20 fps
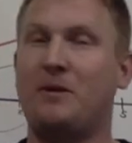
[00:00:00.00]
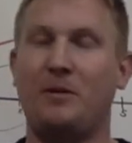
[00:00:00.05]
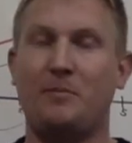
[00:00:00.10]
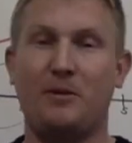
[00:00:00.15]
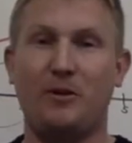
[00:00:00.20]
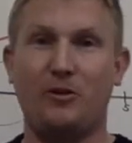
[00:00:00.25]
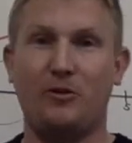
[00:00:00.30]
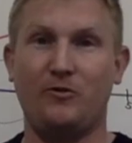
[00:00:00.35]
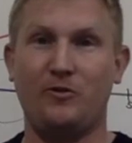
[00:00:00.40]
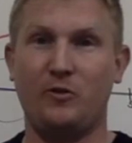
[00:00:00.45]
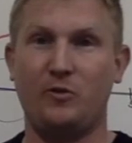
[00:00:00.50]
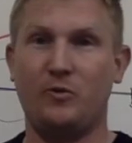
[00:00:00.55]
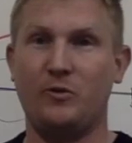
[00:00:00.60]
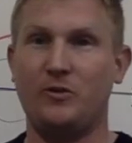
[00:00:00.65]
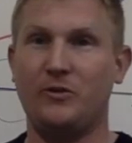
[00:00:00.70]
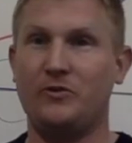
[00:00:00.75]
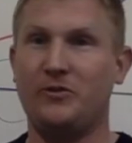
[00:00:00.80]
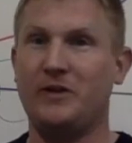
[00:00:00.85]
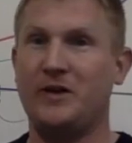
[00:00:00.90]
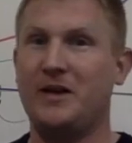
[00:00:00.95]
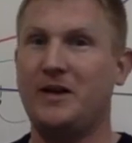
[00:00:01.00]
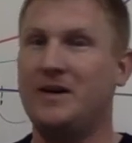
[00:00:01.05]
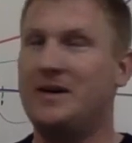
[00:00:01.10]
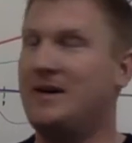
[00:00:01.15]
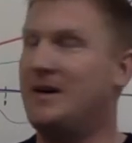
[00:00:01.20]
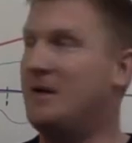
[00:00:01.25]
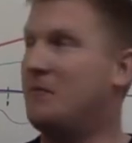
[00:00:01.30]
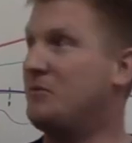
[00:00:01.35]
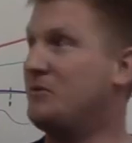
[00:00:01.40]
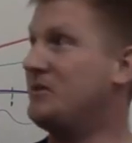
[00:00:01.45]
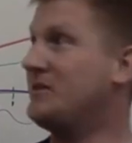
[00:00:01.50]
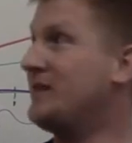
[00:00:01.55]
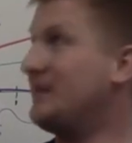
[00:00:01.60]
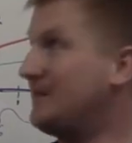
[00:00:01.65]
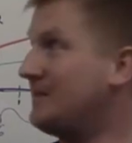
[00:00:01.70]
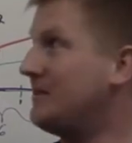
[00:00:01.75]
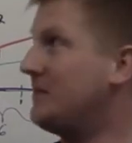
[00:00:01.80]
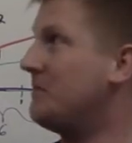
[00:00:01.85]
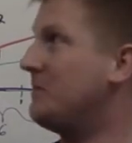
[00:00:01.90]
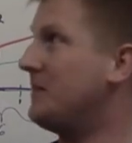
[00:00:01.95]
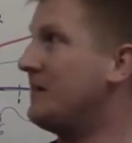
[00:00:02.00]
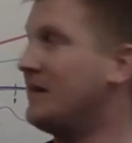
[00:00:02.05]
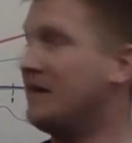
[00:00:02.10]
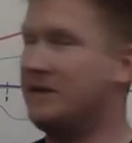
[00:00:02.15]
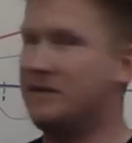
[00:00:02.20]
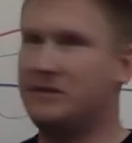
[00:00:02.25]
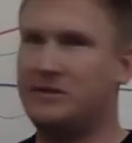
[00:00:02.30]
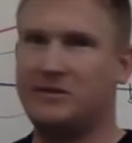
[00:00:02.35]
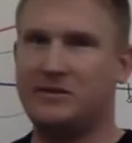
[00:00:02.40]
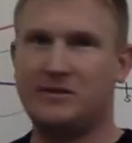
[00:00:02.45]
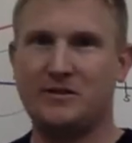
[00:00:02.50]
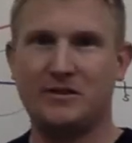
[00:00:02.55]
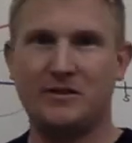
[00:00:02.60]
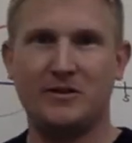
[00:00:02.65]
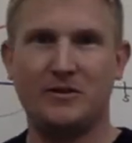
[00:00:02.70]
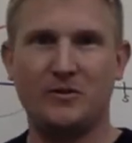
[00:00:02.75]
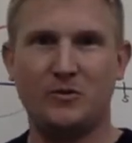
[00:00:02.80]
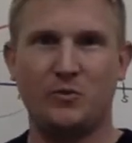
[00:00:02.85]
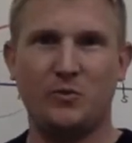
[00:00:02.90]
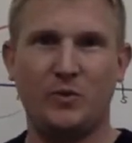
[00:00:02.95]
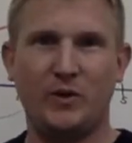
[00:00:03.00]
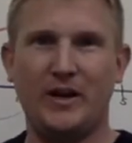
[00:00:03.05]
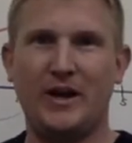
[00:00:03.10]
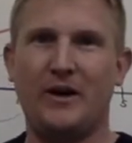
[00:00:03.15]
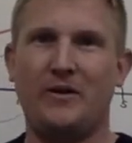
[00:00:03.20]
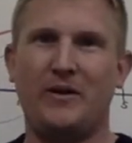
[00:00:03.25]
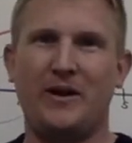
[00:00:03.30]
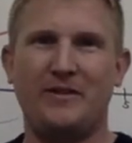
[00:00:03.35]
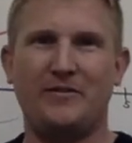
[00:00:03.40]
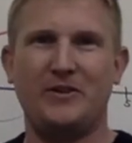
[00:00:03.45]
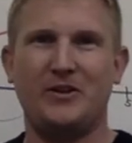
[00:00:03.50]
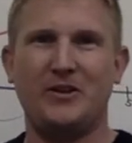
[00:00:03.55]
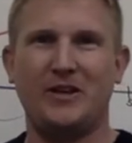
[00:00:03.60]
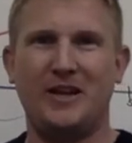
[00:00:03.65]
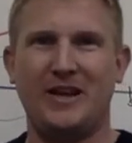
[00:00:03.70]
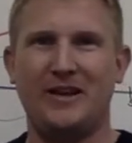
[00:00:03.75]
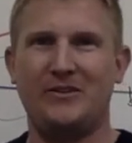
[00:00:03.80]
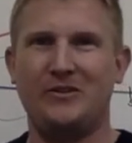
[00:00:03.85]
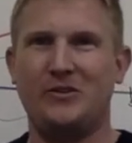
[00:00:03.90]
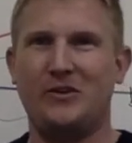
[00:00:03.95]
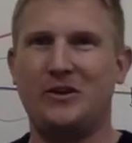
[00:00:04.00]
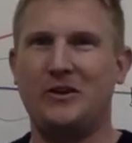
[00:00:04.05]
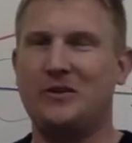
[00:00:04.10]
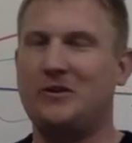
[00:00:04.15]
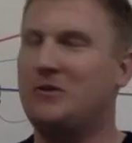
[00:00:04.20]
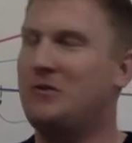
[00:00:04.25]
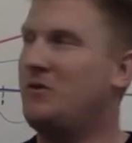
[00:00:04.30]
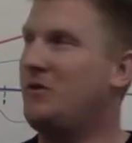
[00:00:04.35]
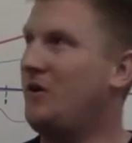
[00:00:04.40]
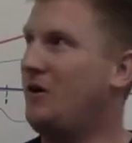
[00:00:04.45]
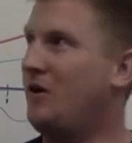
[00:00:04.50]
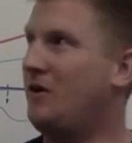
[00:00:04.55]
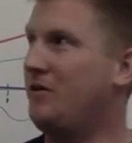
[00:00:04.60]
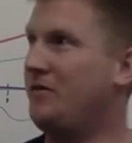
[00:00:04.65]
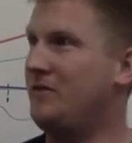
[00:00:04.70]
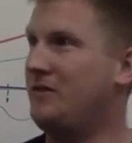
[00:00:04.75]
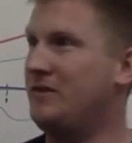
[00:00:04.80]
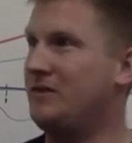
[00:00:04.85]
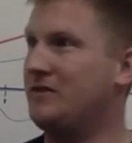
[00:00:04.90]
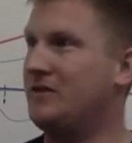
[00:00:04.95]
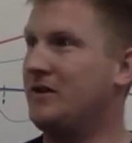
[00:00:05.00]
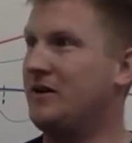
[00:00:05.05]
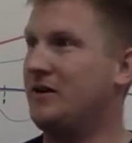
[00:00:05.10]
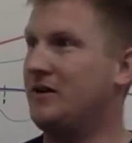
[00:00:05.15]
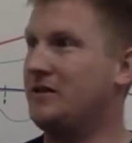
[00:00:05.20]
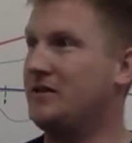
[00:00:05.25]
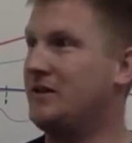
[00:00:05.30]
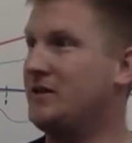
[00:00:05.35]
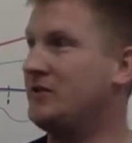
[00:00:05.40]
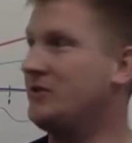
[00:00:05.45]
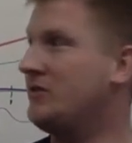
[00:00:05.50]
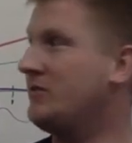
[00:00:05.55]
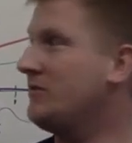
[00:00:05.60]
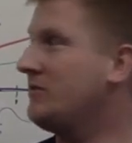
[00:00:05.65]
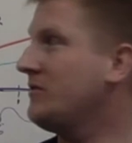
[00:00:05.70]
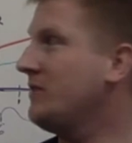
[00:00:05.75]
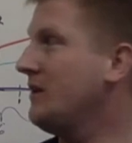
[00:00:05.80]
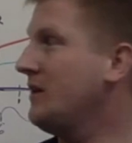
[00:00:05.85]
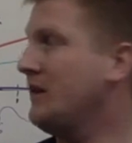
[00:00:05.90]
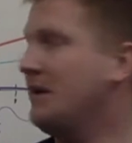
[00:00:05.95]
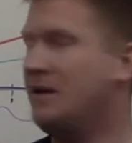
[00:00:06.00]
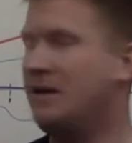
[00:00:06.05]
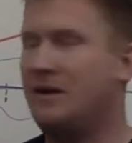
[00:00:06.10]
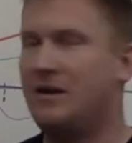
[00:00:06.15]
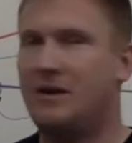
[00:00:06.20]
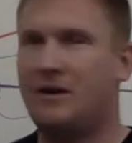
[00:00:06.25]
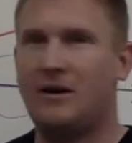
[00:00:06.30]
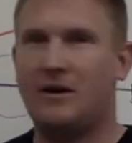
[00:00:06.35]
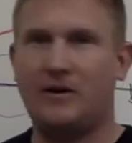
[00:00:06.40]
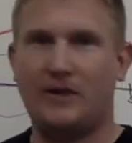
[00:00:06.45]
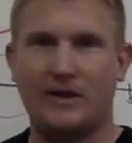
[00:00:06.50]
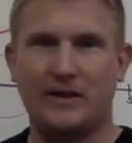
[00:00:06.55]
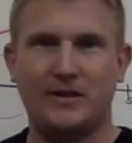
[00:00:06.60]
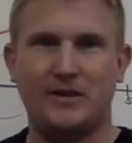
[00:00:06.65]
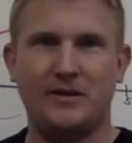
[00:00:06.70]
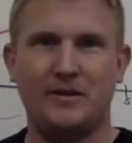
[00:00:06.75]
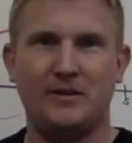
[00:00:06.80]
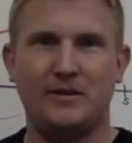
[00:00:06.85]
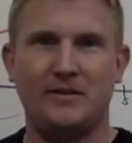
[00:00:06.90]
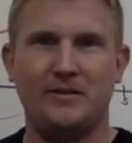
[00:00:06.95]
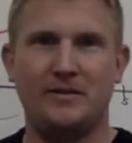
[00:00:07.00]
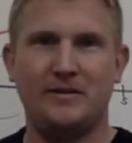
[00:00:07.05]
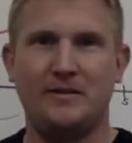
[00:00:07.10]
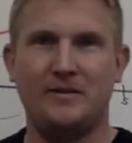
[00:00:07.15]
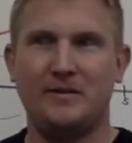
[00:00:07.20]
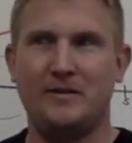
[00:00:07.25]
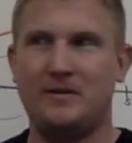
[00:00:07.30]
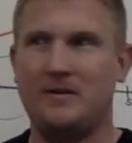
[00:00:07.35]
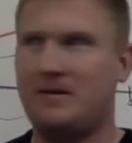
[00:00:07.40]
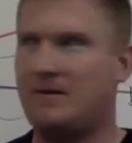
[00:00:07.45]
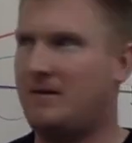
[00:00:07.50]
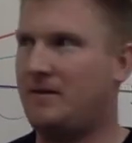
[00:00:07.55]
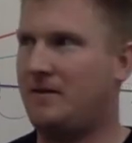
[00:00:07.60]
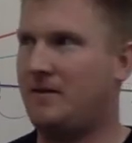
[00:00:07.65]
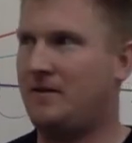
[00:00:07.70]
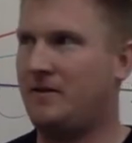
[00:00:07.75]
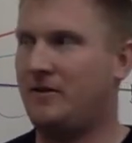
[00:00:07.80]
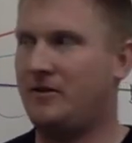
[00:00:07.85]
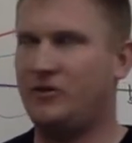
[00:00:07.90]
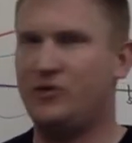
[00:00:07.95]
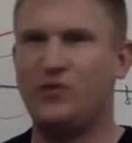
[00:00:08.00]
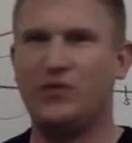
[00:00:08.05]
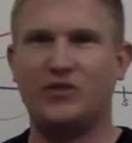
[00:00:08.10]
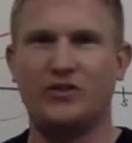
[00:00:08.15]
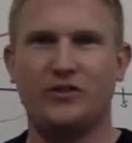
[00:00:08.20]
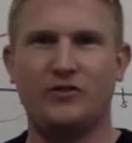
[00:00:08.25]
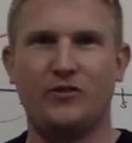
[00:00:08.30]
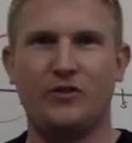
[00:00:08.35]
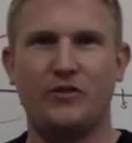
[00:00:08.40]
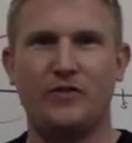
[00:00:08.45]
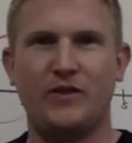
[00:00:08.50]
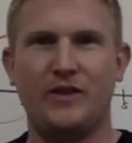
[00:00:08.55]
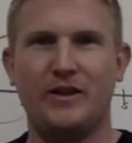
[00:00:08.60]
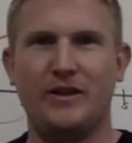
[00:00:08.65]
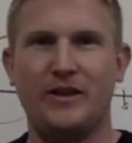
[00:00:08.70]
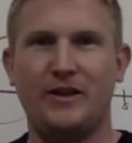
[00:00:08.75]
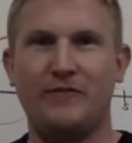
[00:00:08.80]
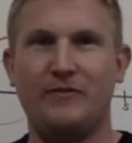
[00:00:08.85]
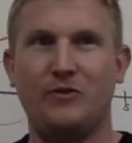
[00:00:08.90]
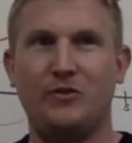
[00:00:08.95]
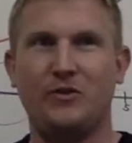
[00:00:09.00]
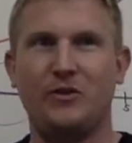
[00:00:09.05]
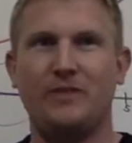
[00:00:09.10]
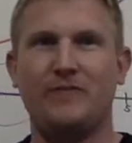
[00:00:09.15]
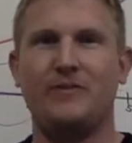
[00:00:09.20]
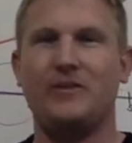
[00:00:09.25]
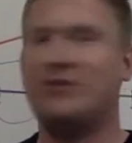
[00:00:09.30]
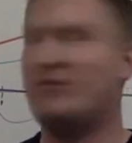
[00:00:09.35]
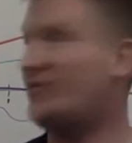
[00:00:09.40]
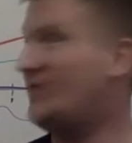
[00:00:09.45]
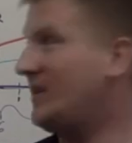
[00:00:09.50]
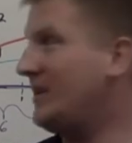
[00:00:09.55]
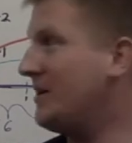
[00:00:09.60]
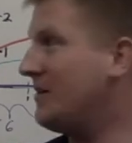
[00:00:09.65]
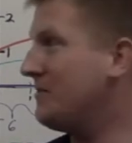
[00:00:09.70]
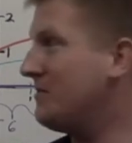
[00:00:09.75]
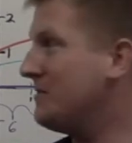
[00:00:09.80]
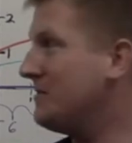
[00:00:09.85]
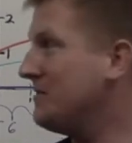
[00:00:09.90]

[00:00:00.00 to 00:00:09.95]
up all over the world, precisely because we now have a good handle on all of these conic sections. All right, that's sufficient for the evil of this video.